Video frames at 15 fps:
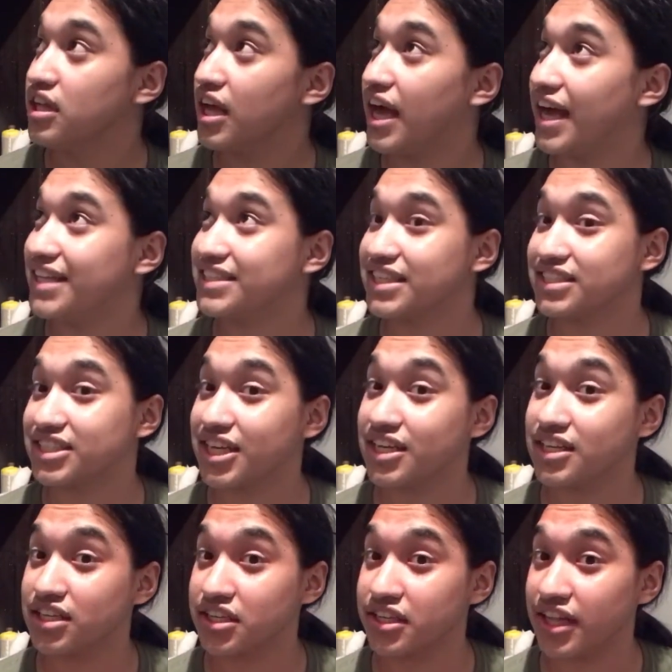As I said
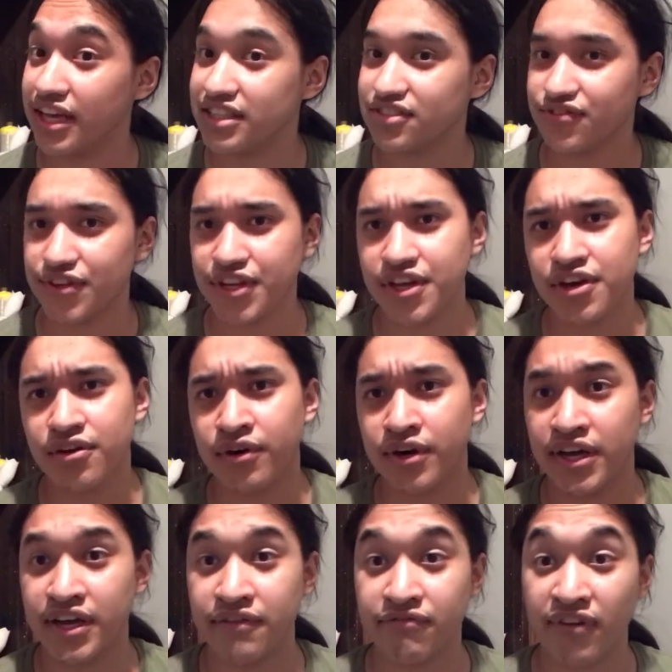in the last video,
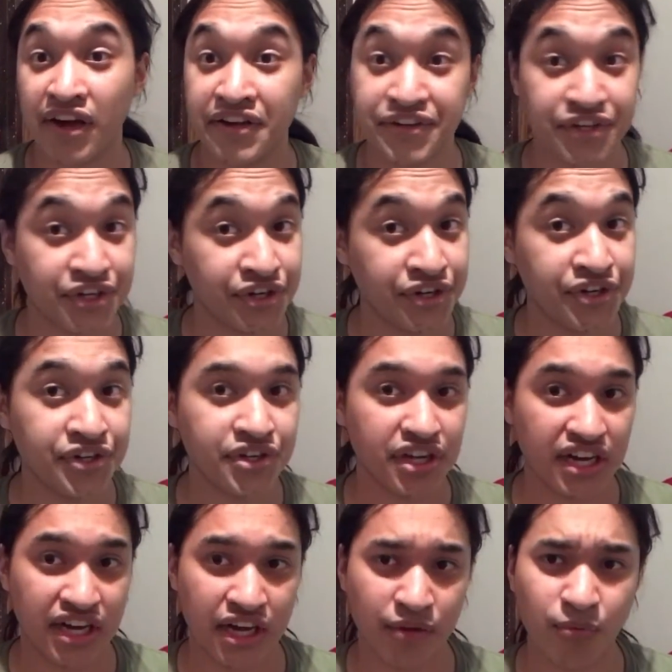if I could,
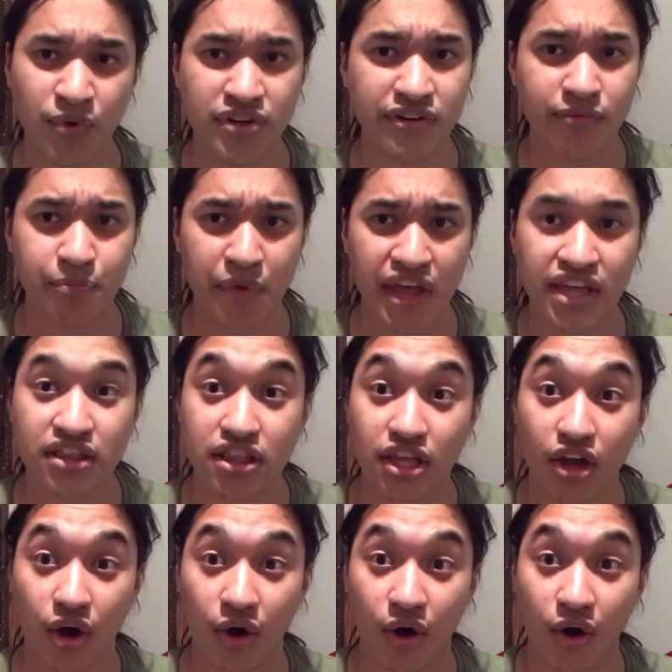I would have made the